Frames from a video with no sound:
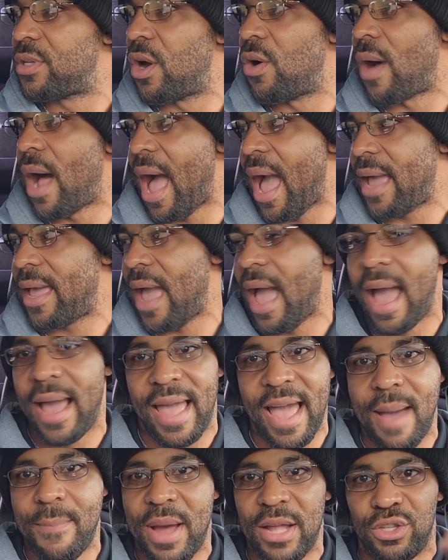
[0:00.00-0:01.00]
So I
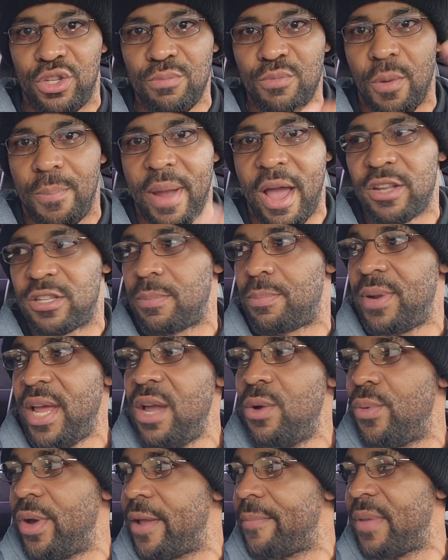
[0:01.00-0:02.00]
got about 2 more pounds to
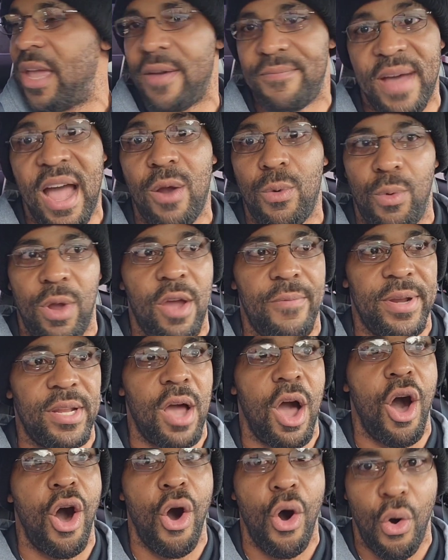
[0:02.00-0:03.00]
play with if I rev it
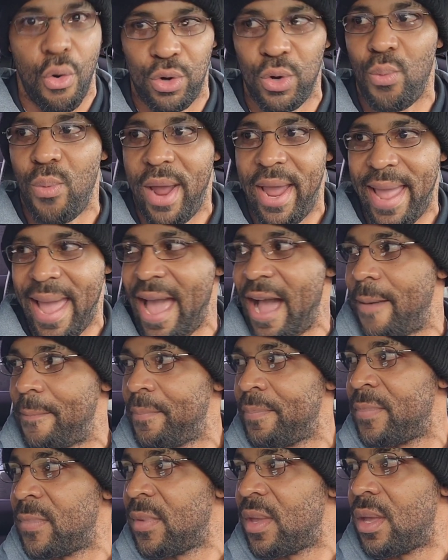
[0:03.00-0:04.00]
all the way out.
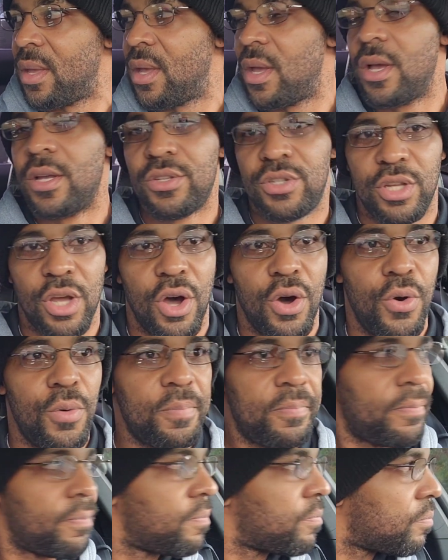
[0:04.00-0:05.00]
So